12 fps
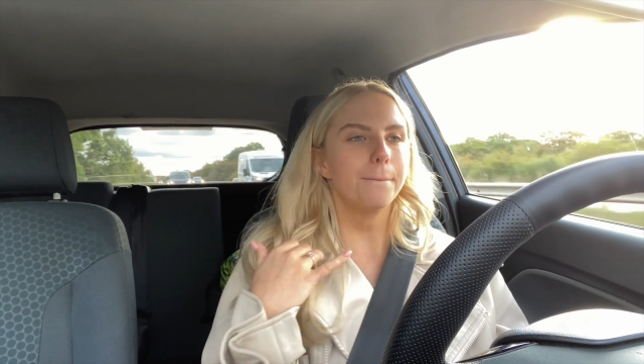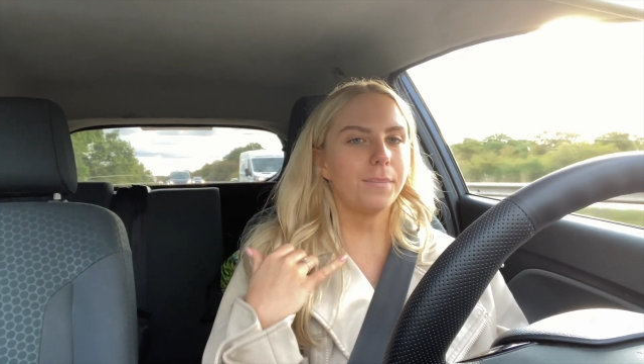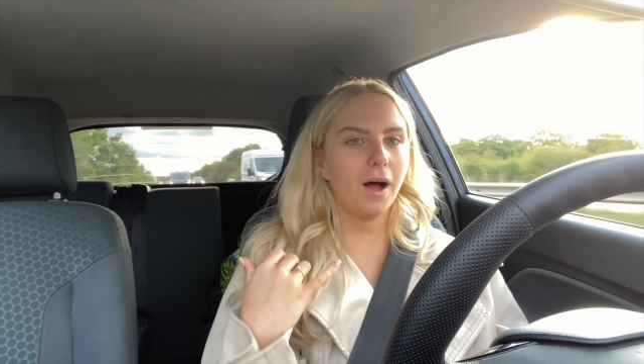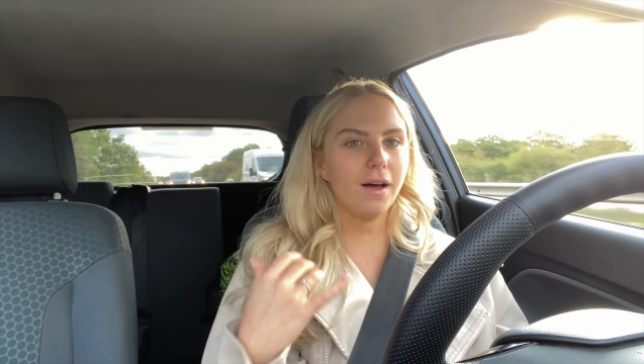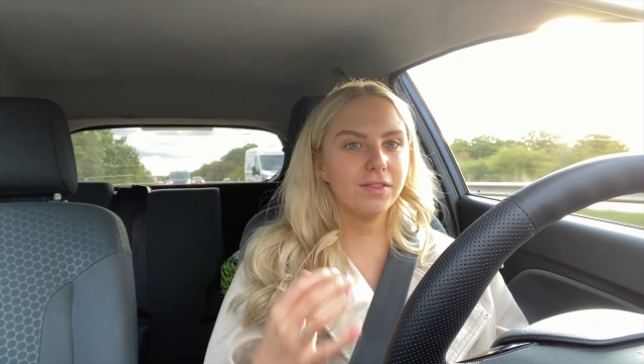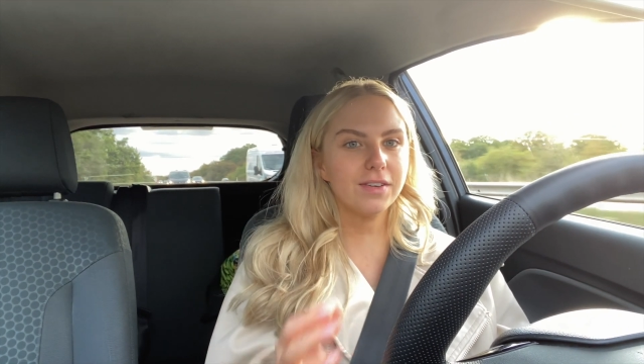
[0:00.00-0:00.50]

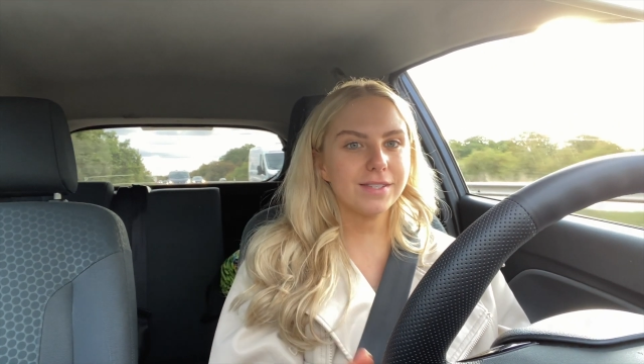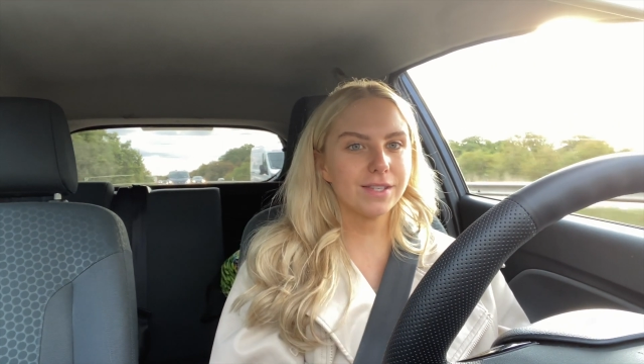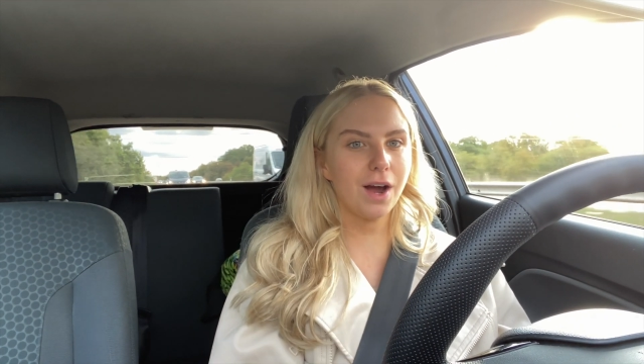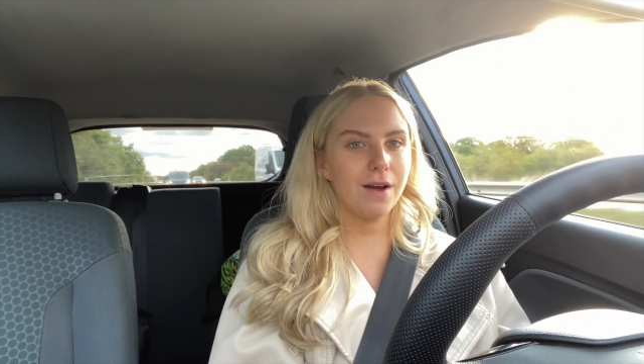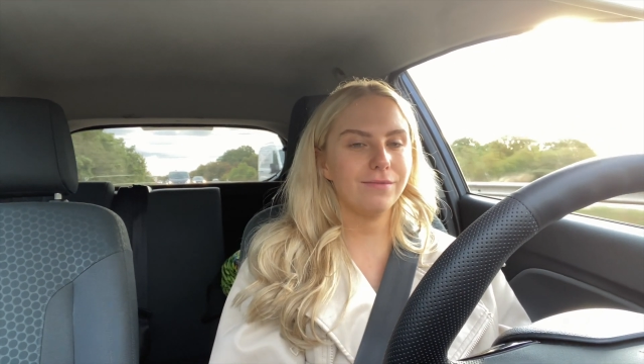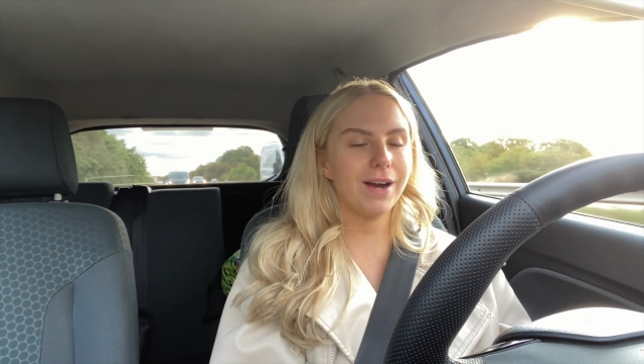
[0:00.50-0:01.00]
But this
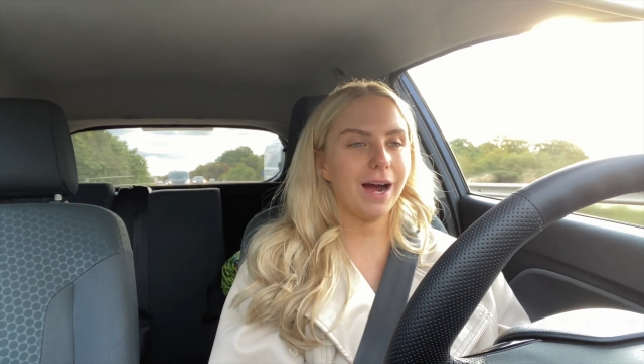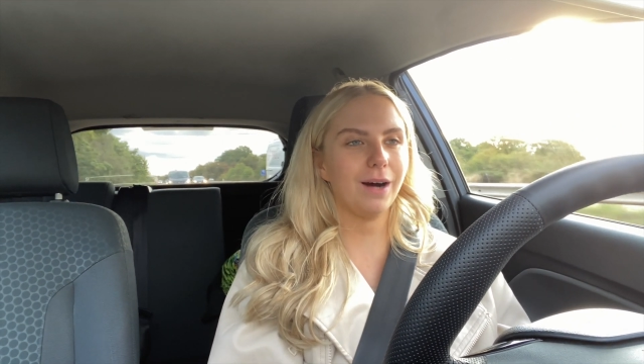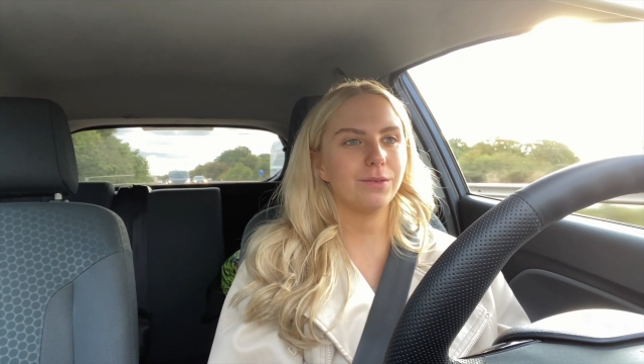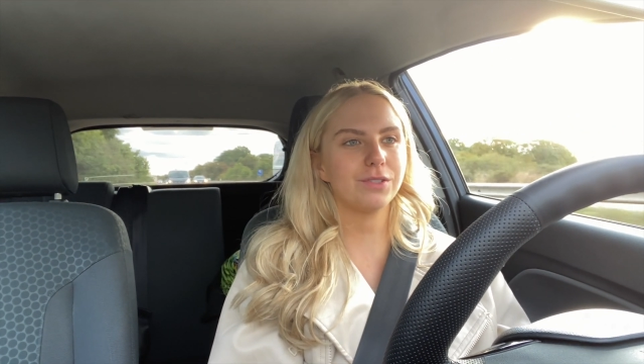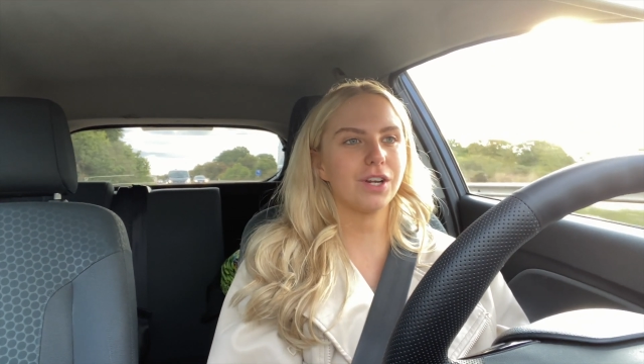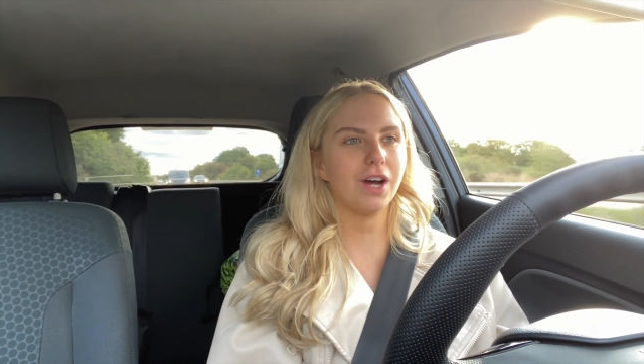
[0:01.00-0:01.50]
time round